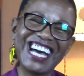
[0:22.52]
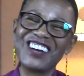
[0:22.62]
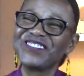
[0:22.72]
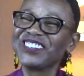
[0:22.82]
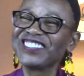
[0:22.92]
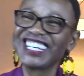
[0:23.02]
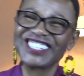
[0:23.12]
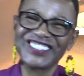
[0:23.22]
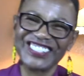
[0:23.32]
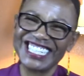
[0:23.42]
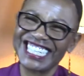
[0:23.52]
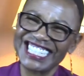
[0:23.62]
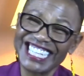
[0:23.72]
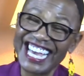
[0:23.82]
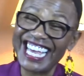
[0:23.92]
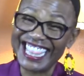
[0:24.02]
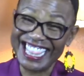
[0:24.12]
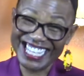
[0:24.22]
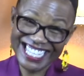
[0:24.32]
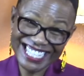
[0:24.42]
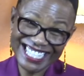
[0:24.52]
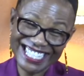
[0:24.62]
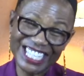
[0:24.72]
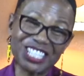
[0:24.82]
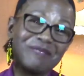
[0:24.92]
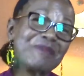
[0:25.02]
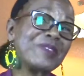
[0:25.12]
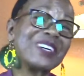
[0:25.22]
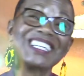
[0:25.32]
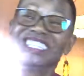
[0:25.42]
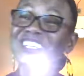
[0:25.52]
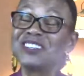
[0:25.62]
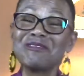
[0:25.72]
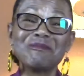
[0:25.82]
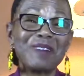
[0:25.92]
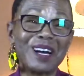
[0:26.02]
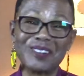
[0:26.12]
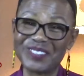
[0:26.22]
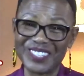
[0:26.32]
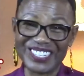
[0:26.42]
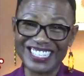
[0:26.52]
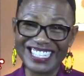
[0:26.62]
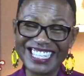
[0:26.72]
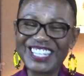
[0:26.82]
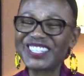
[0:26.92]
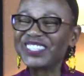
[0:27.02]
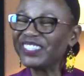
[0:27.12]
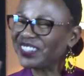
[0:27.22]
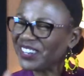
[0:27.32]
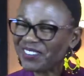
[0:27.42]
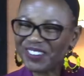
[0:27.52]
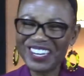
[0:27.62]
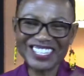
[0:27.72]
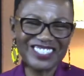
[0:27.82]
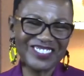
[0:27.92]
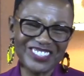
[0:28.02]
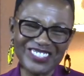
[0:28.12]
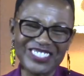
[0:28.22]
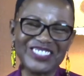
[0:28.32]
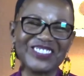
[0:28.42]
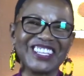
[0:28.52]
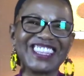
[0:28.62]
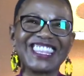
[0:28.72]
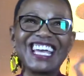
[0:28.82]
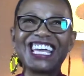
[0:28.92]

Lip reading: I'm Reverend Andrea, and this is Point of Power. So I'm rocking and rolling with